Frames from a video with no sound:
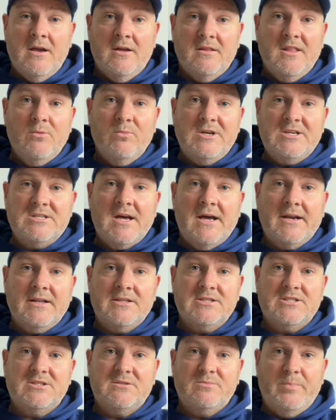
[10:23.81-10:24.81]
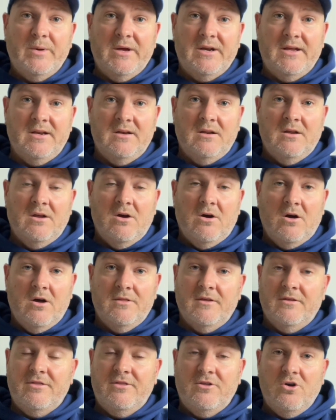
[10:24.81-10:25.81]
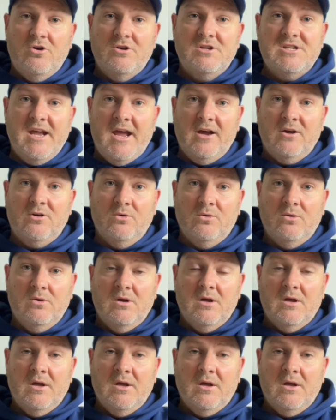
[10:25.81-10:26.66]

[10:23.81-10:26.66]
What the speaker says: Then we started to spin it on the third tackle,